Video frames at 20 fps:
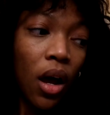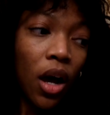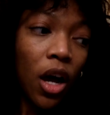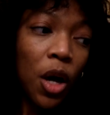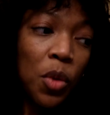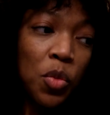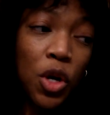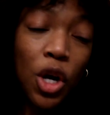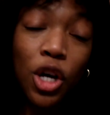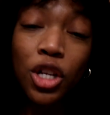
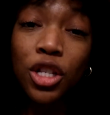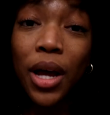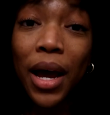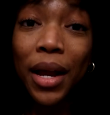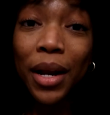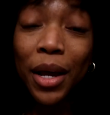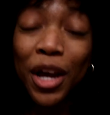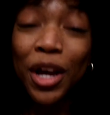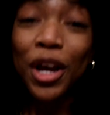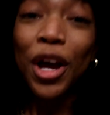Um, we also
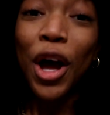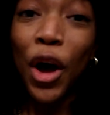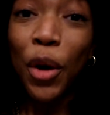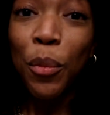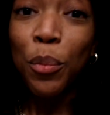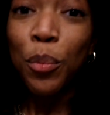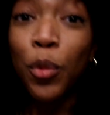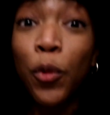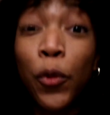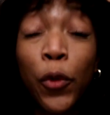had a, a,
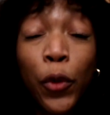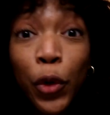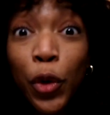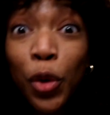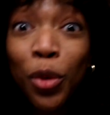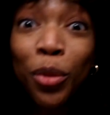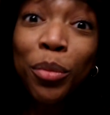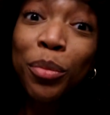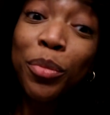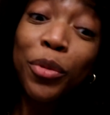
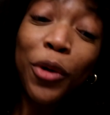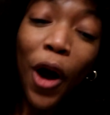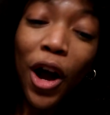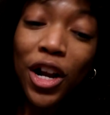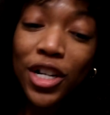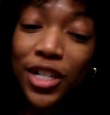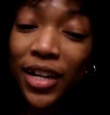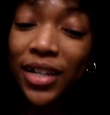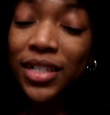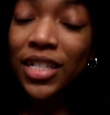group
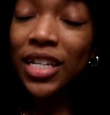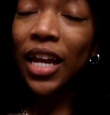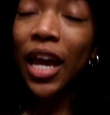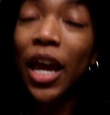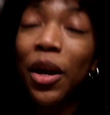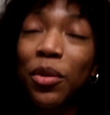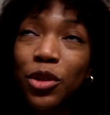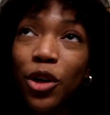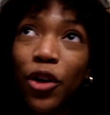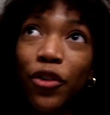project
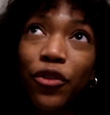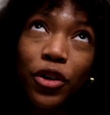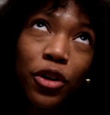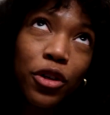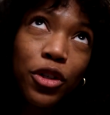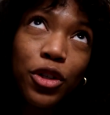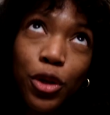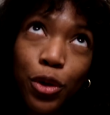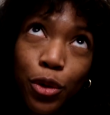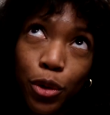today. It was our
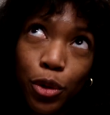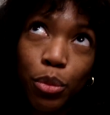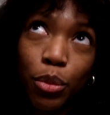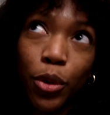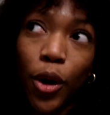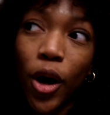first group